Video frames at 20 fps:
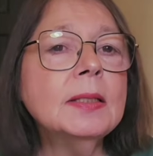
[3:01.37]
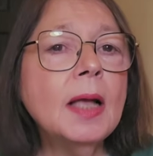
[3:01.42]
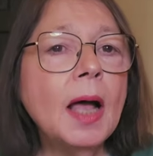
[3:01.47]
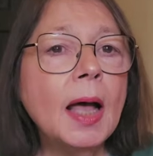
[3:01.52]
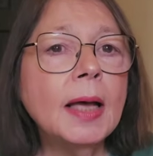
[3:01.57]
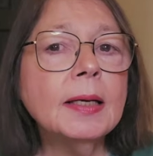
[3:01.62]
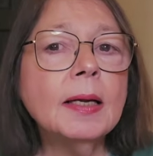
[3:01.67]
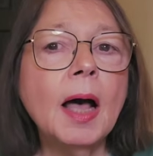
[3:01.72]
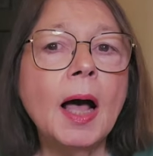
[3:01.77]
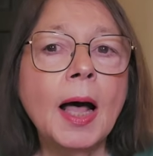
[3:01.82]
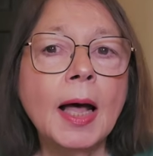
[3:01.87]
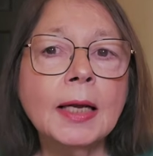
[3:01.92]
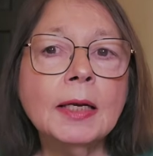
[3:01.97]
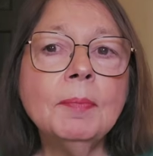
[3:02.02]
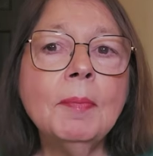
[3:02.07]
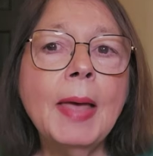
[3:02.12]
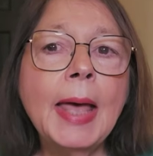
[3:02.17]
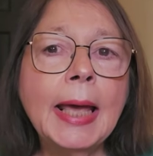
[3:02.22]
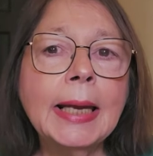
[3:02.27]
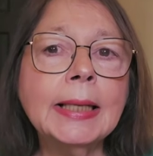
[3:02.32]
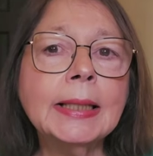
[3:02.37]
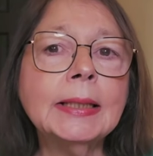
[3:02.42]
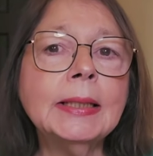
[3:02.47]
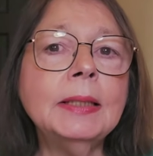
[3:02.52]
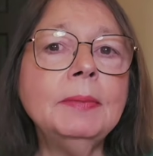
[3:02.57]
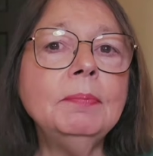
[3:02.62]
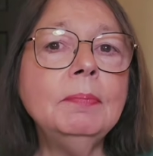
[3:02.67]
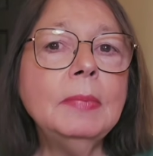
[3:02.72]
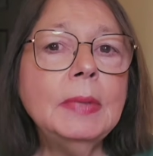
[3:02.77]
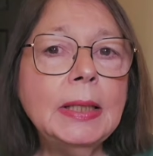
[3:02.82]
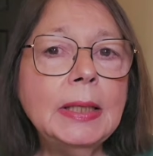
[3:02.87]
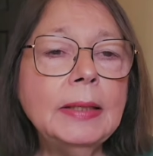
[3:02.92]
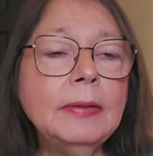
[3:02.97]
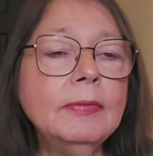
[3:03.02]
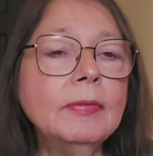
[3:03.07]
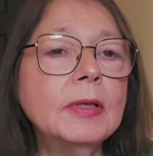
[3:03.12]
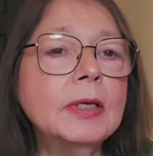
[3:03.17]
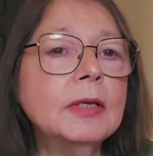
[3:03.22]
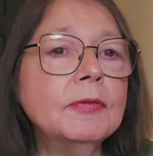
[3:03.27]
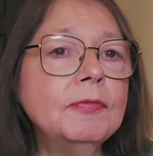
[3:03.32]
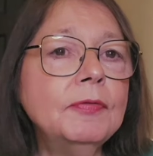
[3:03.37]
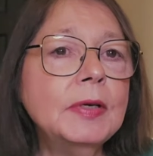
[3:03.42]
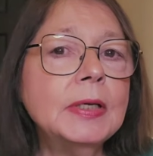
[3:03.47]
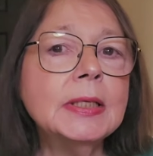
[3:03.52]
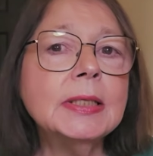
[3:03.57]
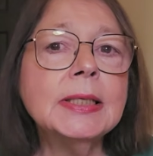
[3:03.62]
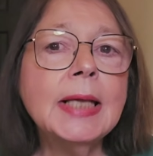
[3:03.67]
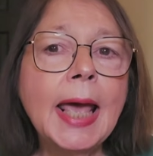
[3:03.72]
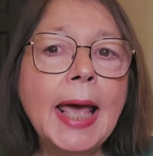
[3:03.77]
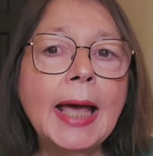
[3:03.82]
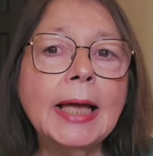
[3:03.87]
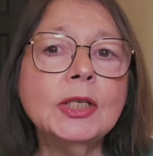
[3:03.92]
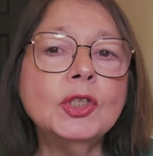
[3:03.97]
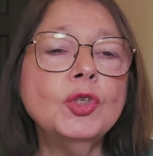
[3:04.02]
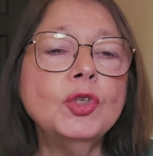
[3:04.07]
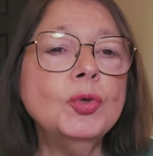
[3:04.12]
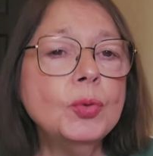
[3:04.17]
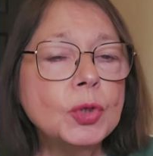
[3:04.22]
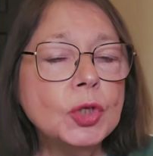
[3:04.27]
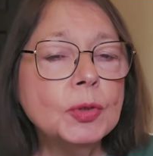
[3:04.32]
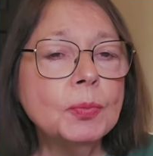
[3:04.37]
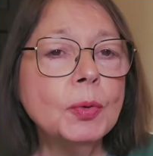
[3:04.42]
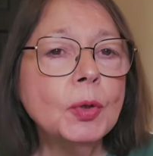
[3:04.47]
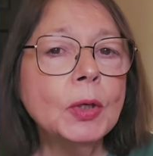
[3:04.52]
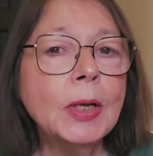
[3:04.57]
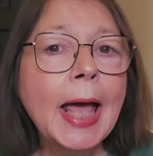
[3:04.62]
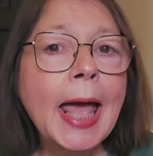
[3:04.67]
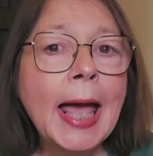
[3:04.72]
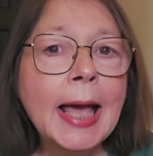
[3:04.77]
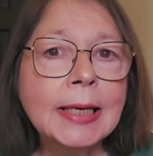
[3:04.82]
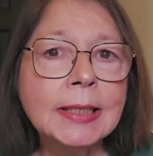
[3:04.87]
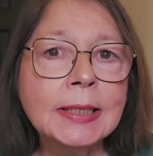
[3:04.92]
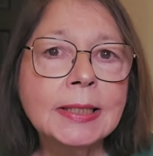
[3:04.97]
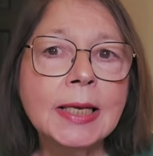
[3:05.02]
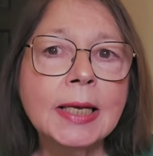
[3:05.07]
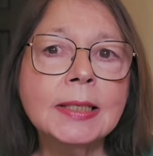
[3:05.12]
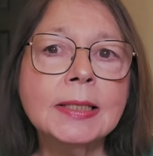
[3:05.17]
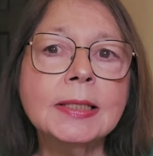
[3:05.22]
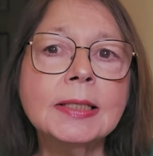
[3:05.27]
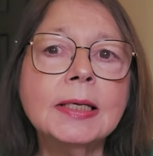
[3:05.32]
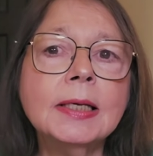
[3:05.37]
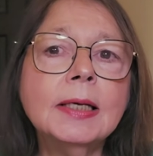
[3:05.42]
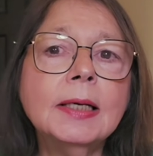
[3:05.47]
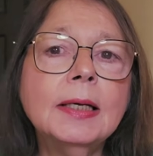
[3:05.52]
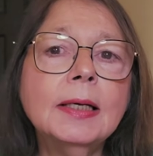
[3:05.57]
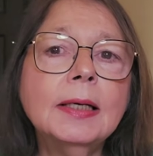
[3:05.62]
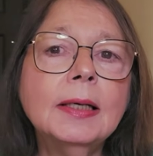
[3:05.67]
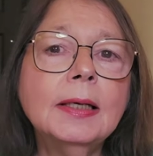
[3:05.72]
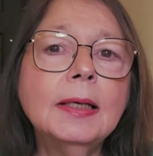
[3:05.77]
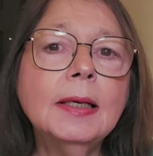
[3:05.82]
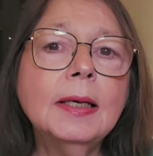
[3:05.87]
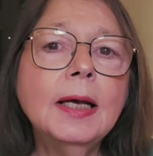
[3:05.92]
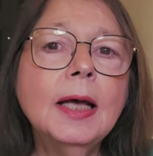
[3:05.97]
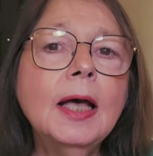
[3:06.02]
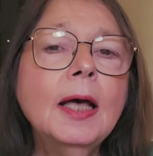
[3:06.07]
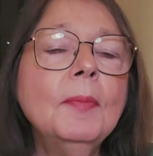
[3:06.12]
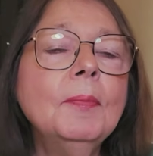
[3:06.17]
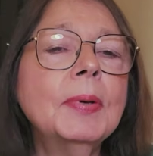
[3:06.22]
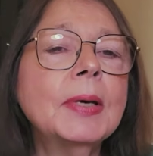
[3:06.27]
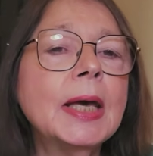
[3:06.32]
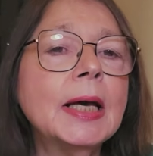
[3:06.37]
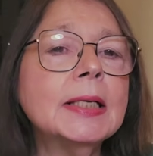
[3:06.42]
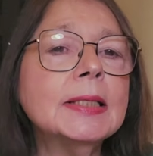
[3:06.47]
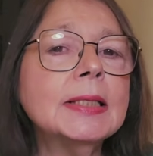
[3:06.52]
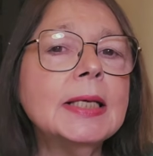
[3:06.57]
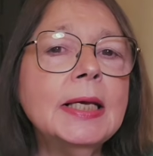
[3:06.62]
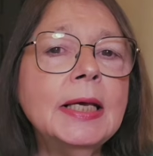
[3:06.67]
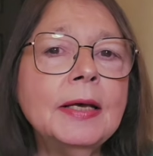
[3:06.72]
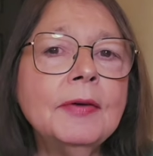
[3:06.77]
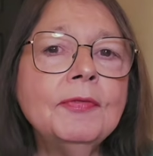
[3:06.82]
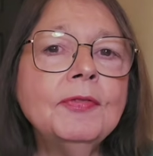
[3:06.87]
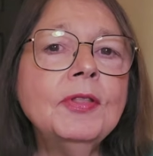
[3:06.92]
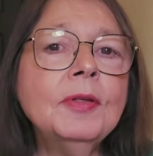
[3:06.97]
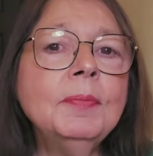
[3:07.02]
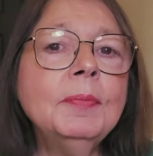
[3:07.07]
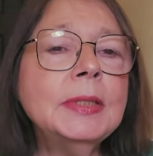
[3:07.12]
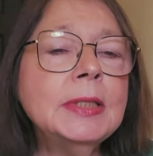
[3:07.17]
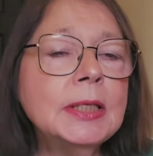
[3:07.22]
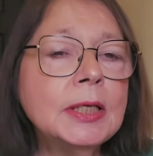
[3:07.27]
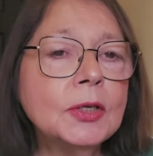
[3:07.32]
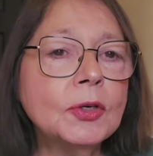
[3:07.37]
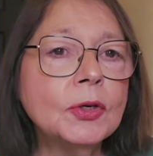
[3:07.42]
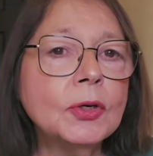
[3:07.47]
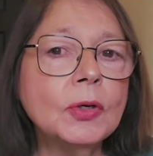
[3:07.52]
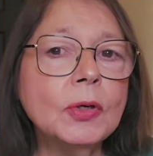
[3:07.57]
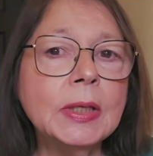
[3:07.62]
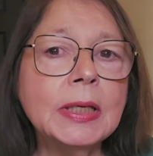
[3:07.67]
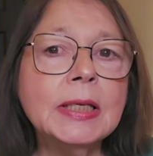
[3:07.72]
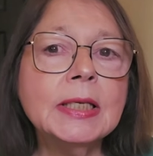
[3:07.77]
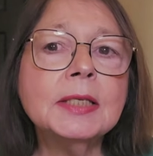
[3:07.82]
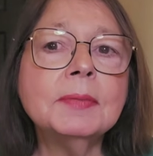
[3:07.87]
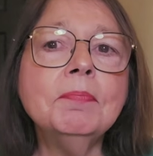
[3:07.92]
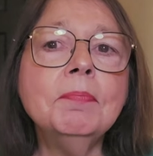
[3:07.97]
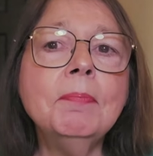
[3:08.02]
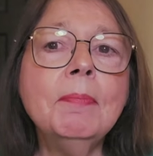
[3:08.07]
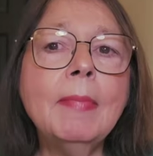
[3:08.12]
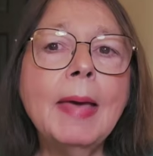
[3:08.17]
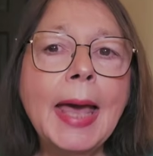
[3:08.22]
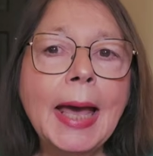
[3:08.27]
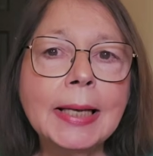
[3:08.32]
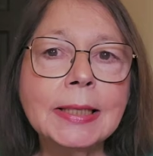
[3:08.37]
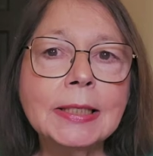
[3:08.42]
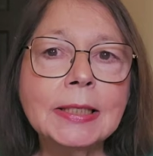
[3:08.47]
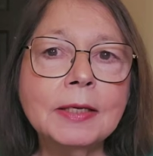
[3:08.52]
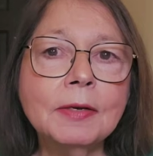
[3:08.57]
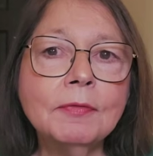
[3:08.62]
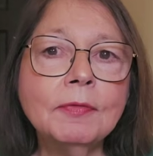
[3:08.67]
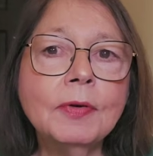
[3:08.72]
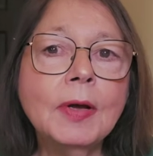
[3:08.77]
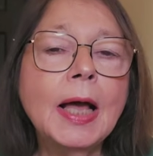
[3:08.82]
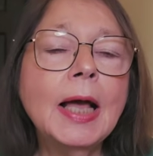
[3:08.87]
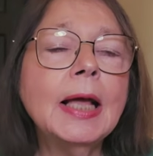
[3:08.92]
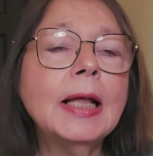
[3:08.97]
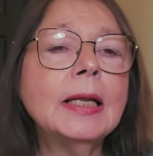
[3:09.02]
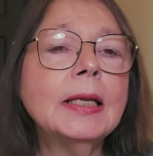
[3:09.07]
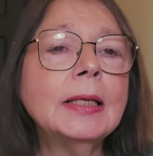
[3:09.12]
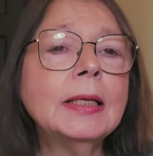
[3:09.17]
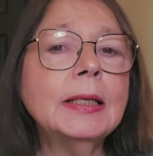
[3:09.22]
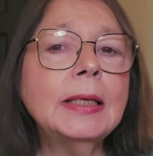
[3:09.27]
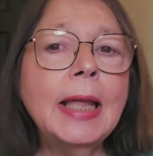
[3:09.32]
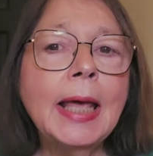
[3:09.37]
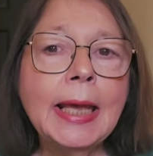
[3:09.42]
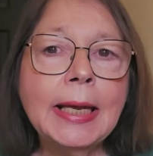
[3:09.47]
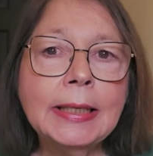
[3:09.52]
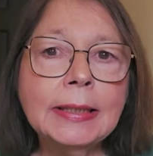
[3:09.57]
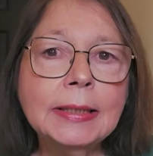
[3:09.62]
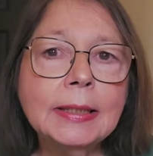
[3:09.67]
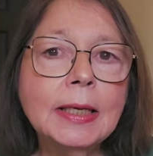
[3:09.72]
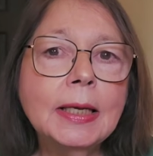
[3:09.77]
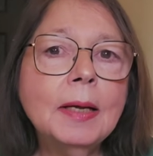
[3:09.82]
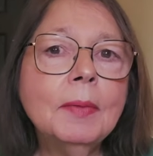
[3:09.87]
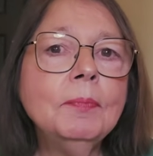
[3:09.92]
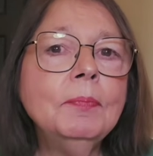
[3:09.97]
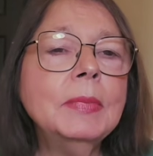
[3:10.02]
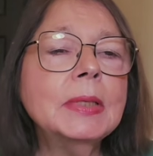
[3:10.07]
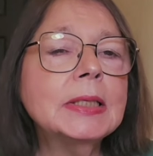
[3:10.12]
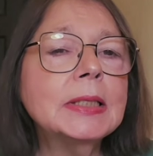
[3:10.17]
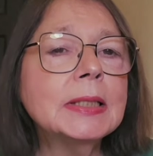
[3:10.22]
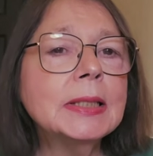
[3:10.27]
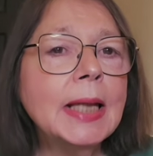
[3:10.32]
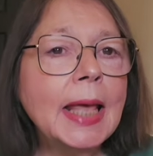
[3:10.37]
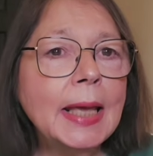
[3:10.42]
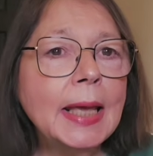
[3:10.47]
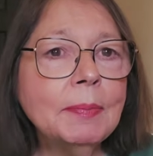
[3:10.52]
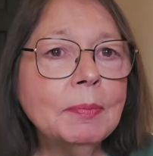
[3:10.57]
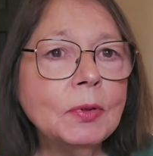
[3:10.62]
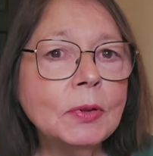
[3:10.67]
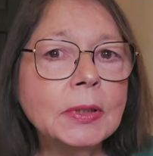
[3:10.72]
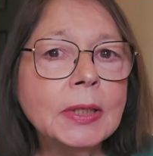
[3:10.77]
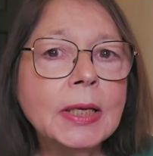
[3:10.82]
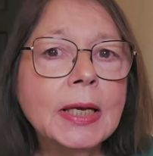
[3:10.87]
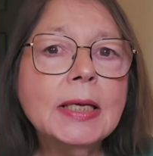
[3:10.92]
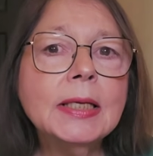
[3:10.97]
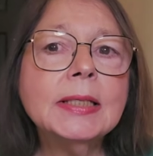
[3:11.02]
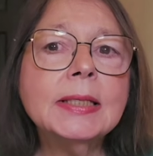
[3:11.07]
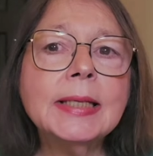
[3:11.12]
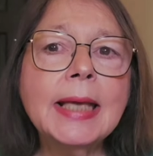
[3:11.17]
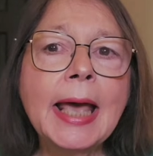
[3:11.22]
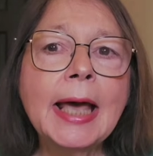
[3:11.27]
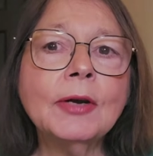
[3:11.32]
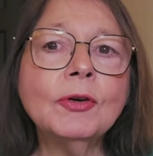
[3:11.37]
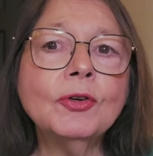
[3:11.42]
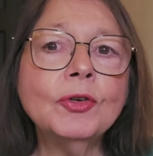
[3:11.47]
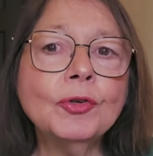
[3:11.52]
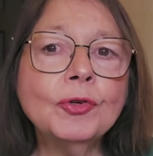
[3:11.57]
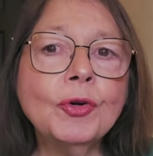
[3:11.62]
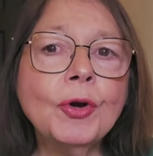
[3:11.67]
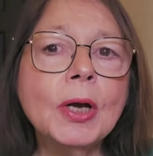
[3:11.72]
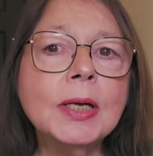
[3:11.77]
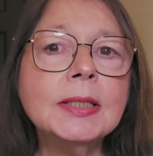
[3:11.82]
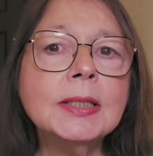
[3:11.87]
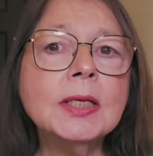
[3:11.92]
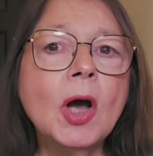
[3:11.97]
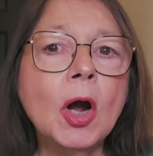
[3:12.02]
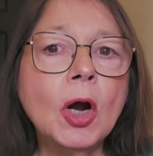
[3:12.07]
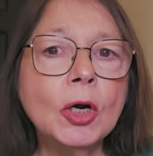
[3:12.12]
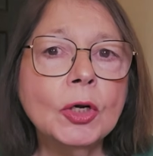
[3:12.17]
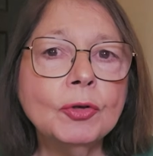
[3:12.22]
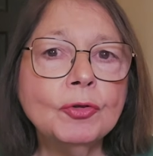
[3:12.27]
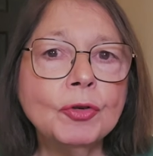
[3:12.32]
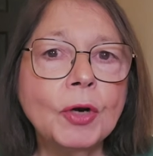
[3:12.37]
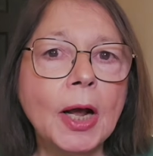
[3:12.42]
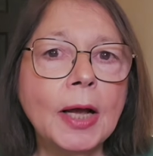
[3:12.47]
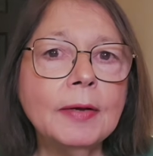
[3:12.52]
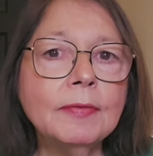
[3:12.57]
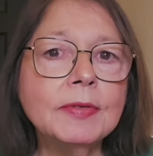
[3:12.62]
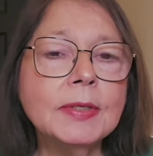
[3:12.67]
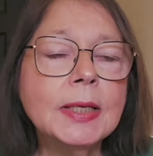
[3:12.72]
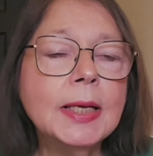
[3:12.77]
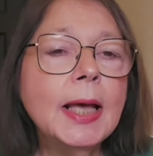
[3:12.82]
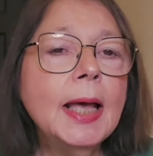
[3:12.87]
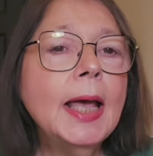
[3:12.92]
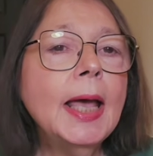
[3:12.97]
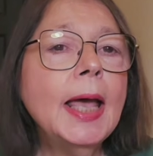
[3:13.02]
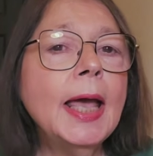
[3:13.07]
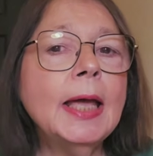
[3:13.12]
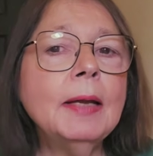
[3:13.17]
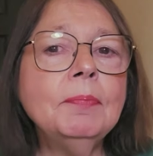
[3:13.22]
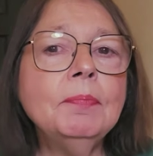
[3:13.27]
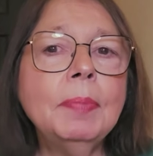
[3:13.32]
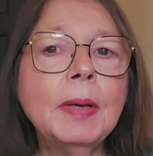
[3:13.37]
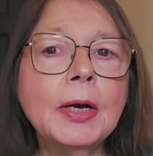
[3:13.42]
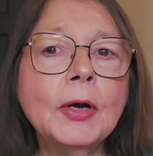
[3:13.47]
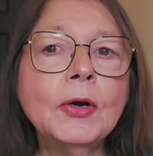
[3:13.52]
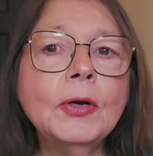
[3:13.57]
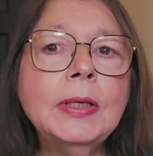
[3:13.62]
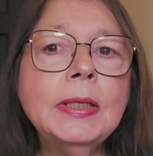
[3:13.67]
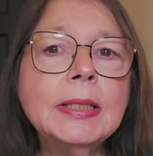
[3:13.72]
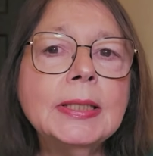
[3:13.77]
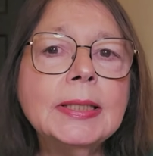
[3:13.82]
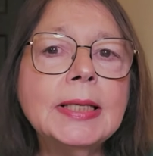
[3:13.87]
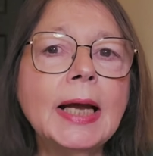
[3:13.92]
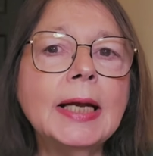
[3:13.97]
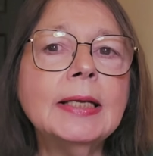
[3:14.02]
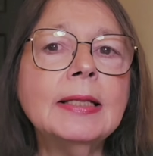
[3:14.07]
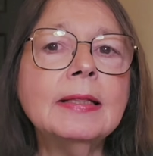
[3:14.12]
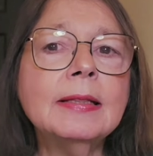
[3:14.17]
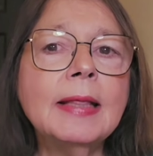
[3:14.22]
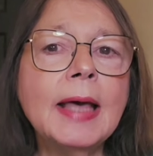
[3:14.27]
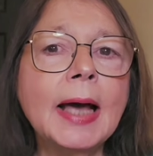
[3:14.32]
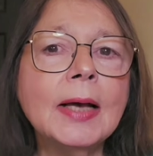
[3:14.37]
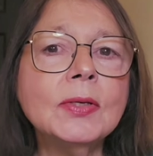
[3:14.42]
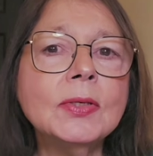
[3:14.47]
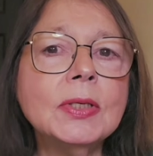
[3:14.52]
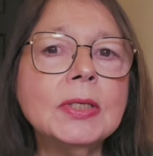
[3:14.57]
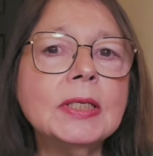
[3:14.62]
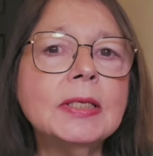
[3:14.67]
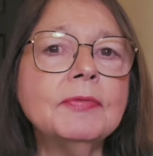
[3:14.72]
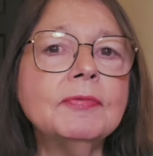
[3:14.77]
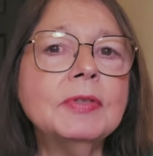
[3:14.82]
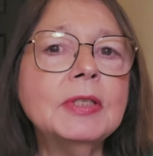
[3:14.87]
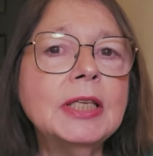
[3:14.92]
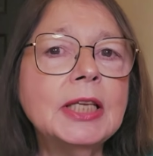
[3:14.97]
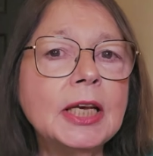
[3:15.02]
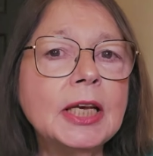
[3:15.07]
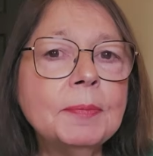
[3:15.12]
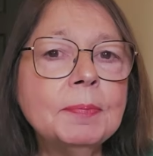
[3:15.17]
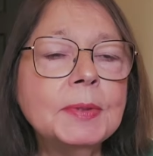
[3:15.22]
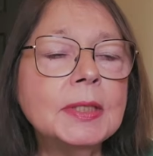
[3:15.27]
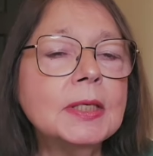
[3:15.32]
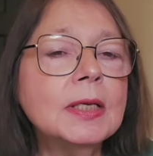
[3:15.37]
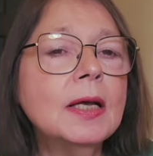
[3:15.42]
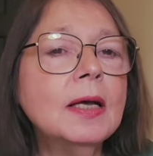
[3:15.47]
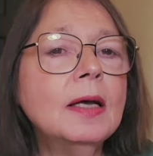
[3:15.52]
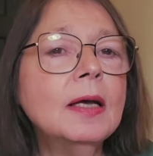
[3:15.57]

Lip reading: not automatically mean the defense had usable access. Because if the material is massive, late, mislabeled, scattered across hard drives, and buried inside thousands of tips,